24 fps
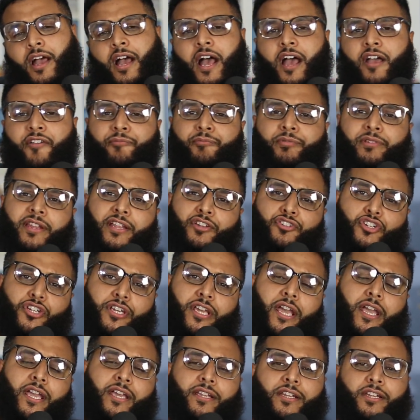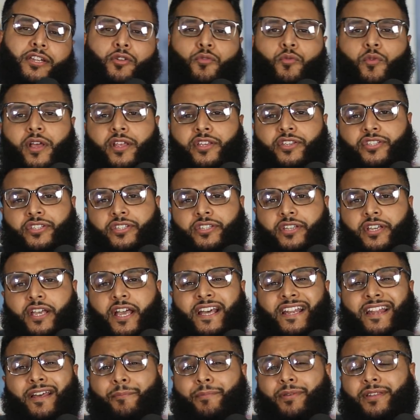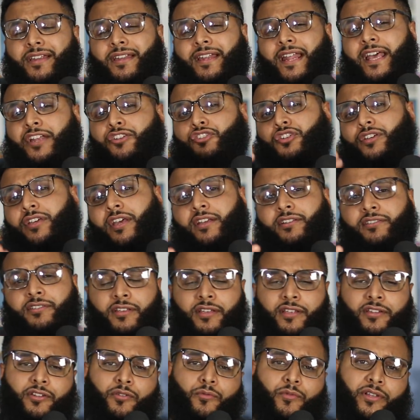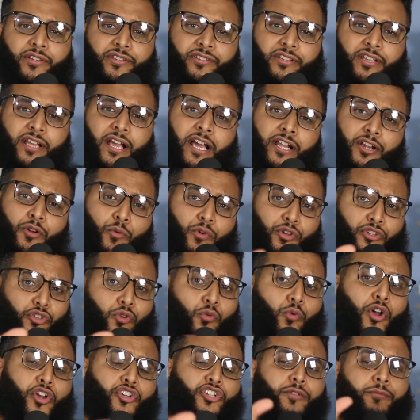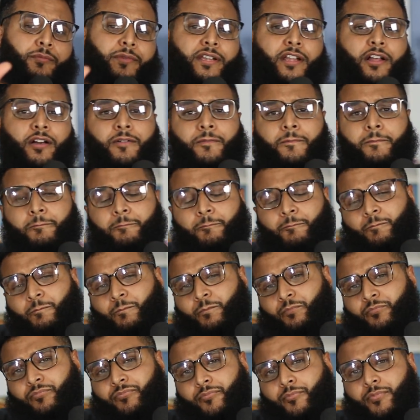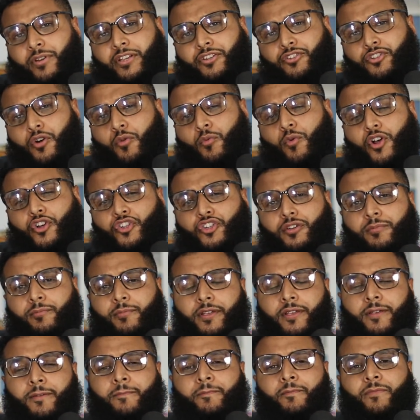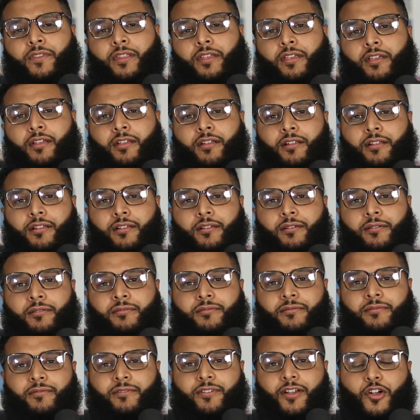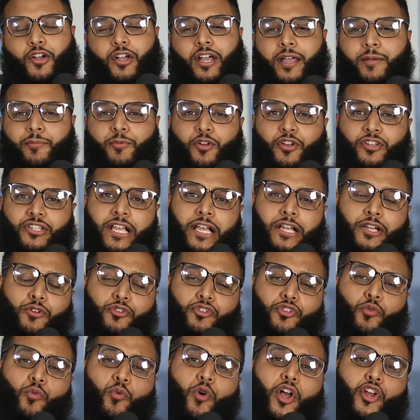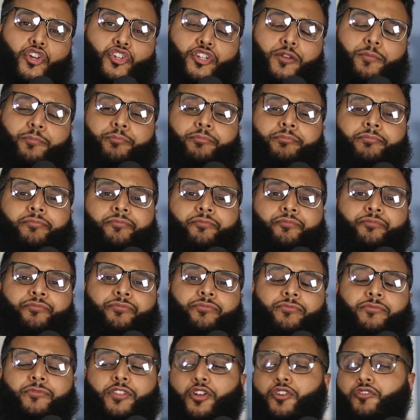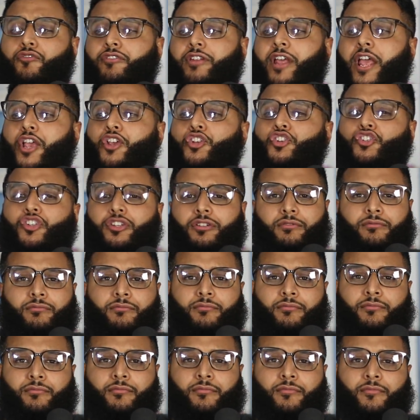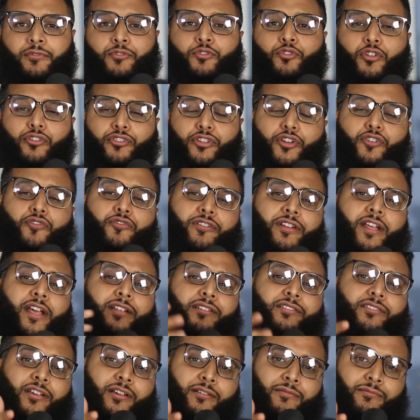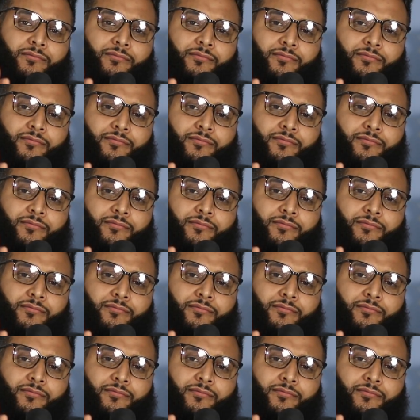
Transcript: I've been educated in the West, and I've been an educator in the West. I don't want you to worship me now. Please don't worship me. Okay? Because I know you worship the creation, not the creator.